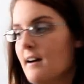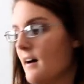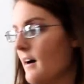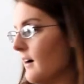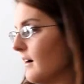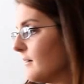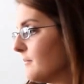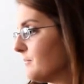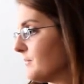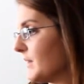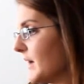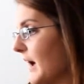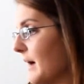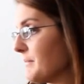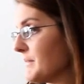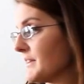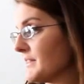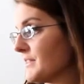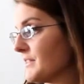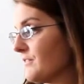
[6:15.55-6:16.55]
Um, I
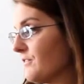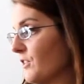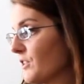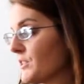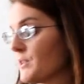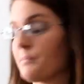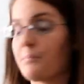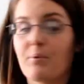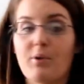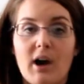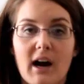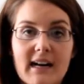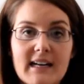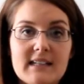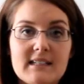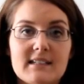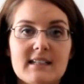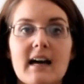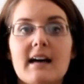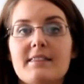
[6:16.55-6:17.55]
mean, for the
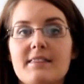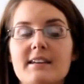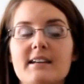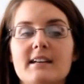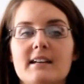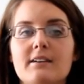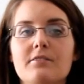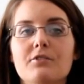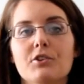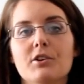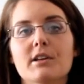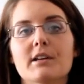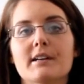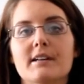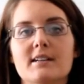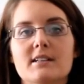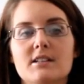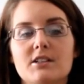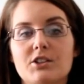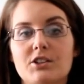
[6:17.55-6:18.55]
price, I think it really
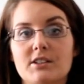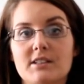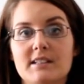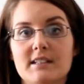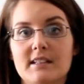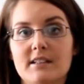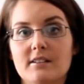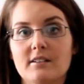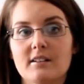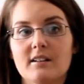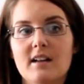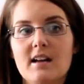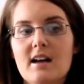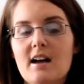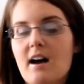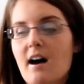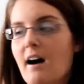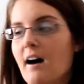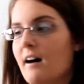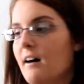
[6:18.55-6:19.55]
is a good deal
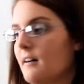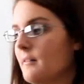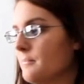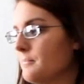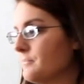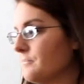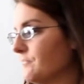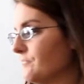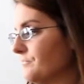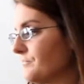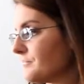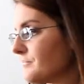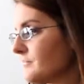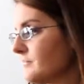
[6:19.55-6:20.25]
um,